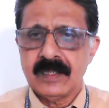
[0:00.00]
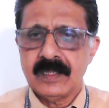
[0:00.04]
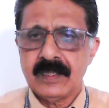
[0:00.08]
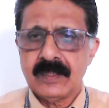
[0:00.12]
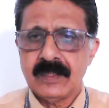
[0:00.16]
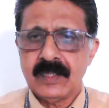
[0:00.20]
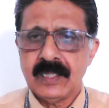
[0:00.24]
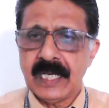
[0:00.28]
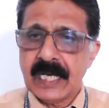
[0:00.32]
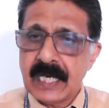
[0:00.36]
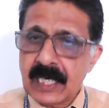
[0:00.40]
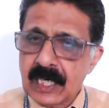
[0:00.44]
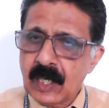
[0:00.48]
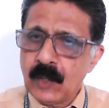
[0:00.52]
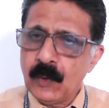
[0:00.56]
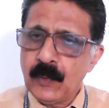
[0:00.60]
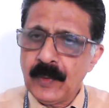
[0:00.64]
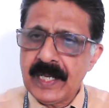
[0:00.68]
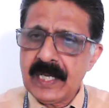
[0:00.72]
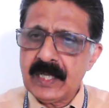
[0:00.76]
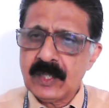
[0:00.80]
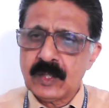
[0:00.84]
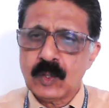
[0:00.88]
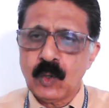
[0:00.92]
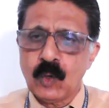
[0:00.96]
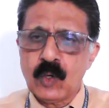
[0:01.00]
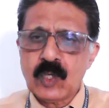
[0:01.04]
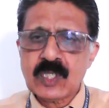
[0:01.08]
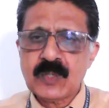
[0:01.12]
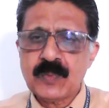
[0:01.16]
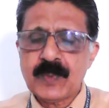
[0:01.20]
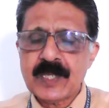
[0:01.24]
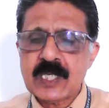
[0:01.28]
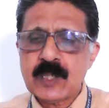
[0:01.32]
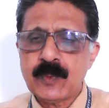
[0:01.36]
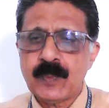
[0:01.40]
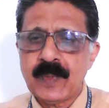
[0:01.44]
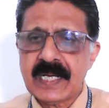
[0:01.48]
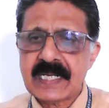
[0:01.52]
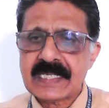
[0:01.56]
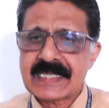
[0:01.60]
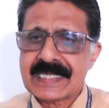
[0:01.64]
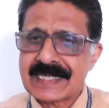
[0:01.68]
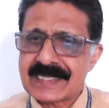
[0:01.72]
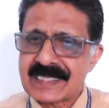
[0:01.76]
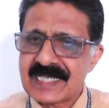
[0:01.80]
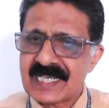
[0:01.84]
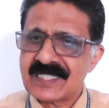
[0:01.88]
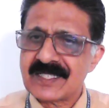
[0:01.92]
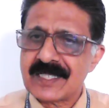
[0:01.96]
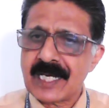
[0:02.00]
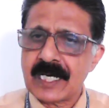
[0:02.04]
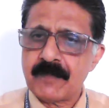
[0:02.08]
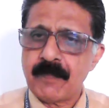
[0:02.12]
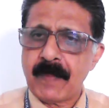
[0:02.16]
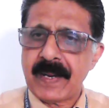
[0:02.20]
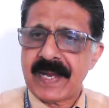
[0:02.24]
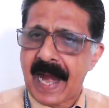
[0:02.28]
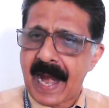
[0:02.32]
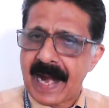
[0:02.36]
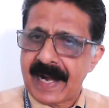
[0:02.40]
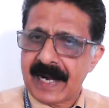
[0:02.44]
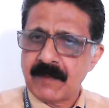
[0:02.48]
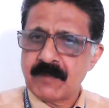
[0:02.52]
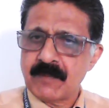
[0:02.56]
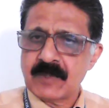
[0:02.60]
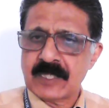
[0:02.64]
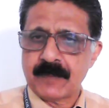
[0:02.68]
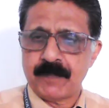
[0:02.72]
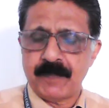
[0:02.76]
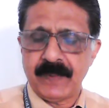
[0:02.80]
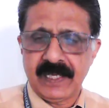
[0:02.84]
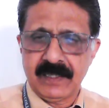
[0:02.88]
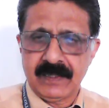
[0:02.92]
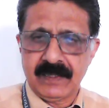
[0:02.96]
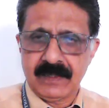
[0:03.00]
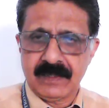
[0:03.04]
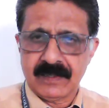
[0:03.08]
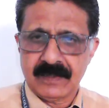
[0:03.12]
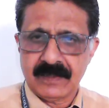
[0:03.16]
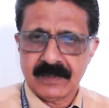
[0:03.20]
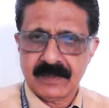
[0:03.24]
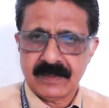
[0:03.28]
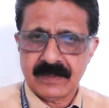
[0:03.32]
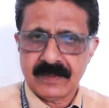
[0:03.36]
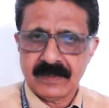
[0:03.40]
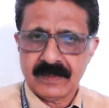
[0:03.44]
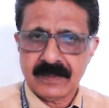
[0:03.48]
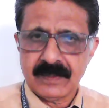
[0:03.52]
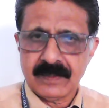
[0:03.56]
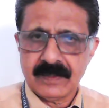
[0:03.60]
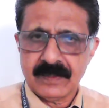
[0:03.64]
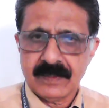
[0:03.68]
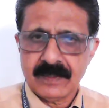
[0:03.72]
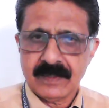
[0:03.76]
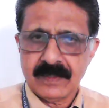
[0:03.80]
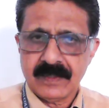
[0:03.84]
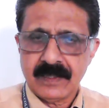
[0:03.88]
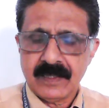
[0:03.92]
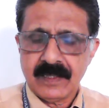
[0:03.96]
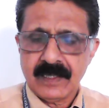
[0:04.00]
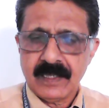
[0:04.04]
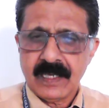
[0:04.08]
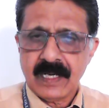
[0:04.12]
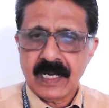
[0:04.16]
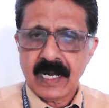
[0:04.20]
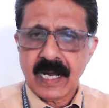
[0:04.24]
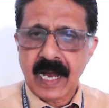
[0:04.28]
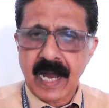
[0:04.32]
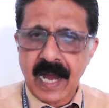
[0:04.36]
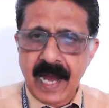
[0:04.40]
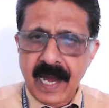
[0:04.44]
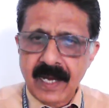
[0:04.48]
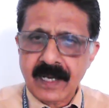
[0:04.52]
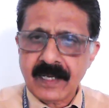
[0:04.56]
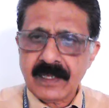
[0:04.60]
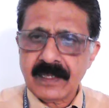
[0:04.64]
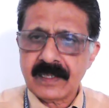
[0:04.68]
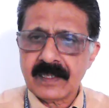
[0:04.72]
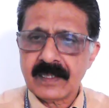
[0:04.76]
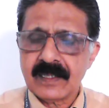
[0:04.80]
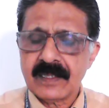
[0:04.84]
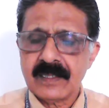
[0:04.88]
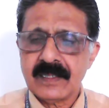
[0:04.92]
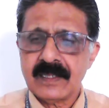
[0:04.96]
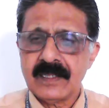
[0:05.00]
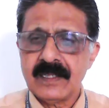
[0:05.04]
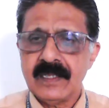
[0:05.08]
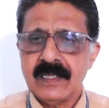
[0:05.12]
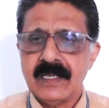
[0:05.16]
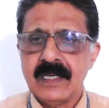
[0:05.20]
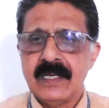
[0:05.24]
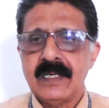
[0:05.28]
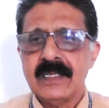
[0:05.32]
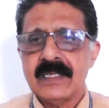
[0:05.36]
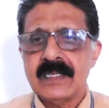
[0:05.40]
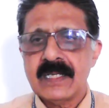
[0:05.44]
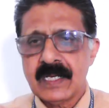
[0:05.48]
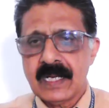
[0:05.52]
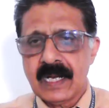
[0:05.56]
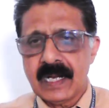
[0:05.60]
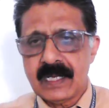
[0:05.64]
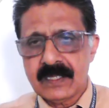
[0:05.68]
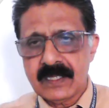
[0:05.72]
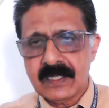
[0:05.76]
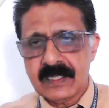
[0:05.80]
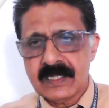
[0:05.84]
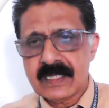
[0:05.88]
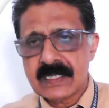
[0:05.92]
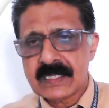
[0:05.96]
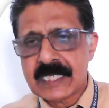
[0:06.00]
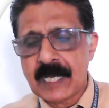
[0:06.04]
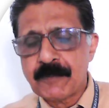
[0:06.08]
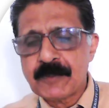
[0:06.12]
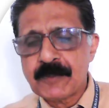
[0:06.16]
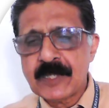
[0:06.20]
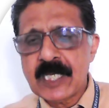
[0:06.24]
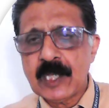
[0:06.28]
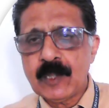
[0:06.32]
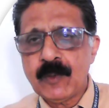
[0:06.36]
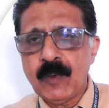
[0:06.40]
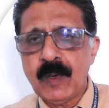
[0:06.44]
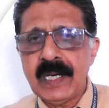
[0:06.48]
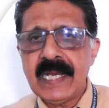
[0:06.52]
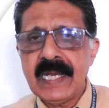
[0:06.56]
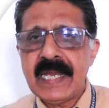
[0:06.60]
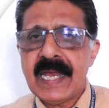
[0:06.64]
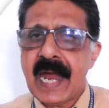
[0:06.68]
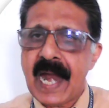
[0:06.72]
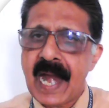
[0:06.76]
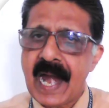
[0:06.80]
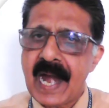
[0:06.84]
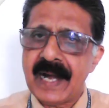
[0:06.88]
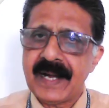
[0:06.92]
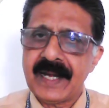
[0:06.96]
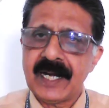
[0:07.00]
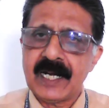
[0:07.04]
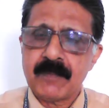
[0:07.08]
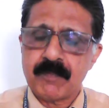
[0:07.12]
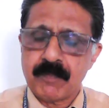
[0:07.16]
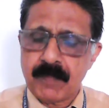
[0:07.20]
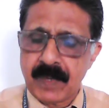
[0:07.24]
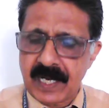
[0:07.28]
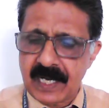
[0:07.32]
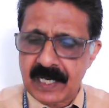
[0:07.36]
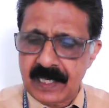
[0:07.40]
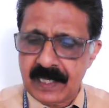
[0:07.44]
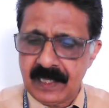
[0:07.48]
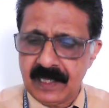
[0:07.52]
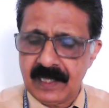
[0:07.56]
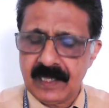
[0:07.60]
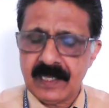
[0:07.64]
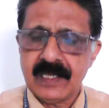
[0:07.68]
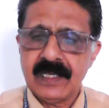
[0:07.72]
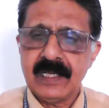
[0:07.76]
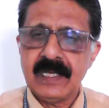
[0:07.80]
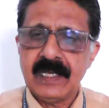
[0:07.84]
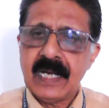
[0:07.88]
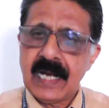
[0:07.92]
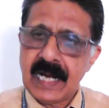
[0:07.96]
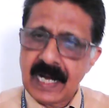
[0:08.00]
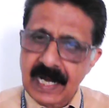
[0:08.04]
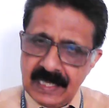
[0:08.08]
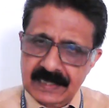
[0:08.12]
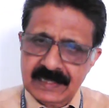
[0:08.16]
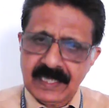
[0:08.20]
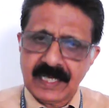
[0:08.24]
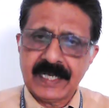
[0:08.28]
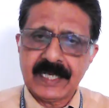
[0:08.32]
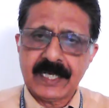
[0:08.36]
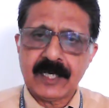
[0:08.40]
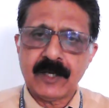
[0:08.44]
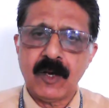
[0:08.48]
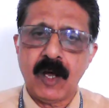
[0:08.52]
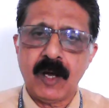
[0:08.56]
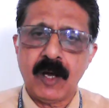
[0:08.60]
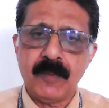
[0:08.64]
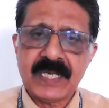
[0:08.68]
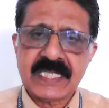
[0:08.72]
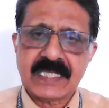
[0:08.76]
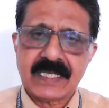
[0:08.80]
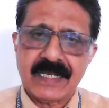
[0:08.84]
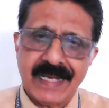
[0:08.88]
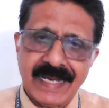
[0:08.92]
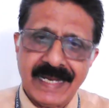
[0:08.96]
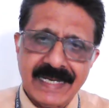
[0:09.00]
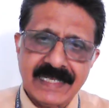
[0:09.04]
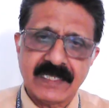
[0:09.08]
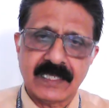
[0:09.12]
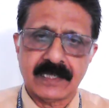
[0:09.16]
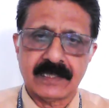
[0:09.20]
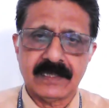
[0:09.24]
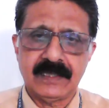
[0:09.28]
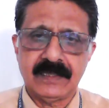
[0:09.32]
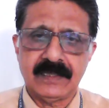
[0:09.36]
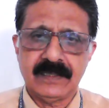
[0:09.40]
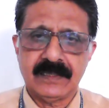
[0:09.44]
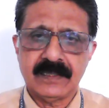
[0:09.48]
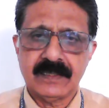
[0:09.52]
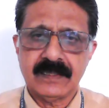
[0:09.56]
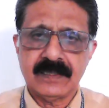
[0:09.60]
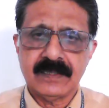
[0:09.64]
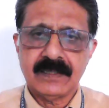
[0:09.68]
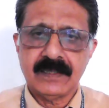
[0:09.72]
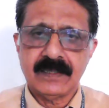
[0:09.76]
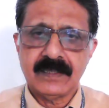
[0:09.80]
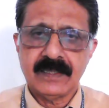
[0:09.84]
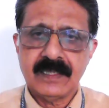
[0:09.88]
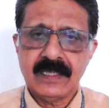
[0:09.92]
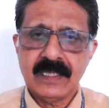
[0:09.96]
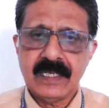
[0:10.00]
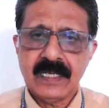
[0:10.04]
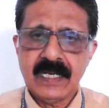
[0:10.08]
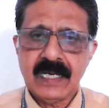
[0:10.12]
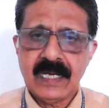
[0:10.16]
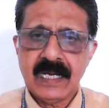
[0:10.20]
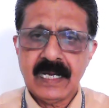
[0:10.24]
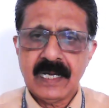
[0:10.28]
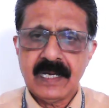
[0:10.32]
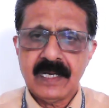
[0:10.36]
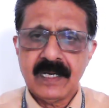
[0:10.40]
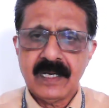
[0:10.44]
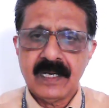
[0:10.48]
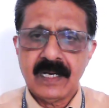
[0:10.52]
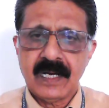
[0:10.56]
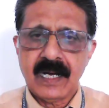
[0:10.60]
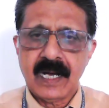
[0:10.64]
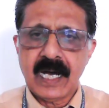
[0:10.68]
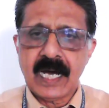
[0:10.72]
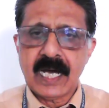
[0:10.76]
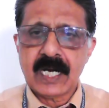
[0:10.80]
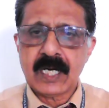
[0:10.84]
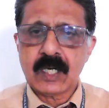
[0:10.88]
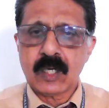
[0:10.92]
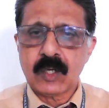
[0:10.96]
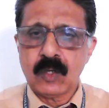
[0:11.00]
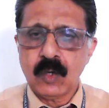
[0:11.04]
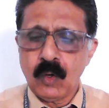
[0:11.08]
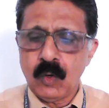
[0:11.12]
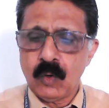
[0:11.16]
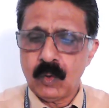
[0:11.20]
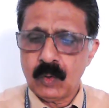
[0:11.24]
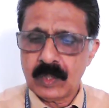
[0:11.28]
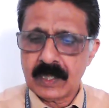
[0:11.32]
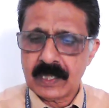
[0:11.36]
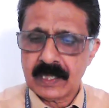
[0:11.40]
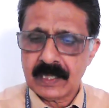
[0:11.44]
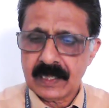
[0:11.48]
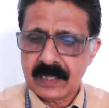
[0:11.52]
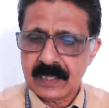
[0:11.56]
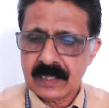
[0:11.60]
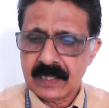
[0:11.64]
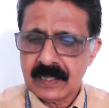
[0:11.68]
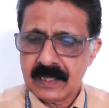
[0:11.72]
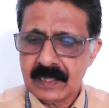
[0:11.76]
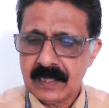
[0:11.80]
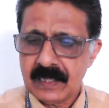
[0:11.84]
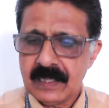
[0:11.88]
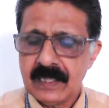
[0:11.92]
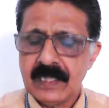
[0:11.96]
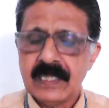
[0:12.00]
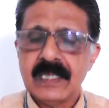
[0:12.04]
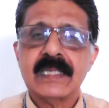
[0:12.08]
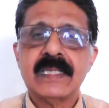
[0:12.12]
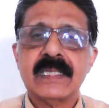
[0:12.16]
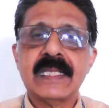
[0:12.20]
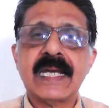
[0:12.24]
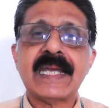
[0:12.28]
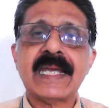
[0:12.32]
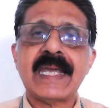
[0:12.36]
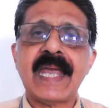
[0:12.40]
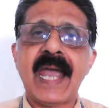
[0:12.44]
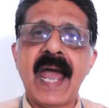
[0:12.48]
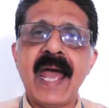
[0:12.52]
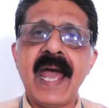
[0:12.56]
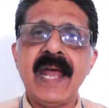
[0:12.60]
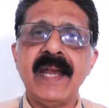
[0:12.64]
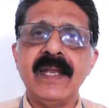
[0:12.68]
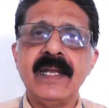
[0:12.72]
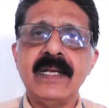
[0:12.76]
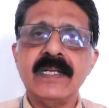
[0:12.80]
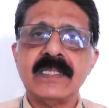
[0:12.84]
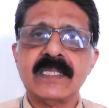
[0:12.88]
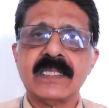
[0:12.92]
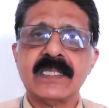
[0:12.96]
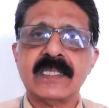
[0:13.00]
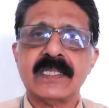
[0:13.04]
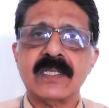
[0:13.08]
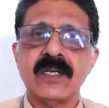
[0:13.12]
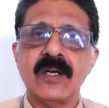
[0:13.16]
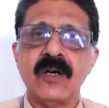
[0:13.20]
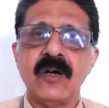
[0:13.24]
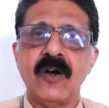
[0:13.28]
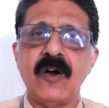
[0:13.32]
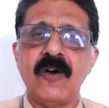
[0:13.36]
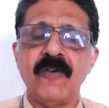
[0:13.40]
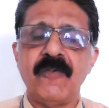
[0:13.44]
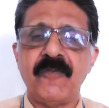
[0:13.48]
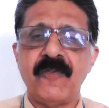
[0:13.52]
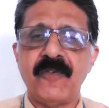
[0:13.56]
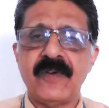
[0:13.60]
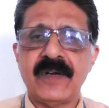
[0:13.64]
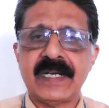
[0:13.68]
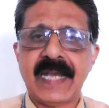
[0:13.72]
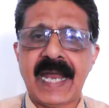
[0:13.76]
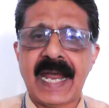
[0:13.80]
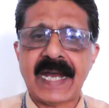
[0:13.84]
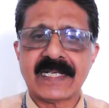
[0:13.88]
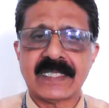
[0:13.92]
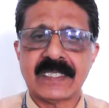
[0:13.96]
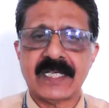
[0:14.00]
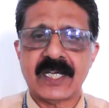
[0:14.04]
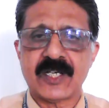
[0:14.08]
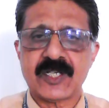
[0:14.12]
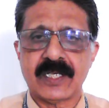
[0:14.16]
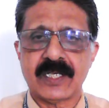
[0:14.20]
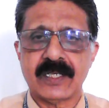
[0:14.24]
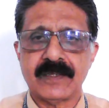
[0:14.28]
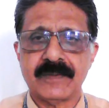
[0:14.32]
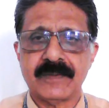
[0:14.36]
including those which were suggested by Adam Smith and subsequently added by other economics later, are called the canons of taxation.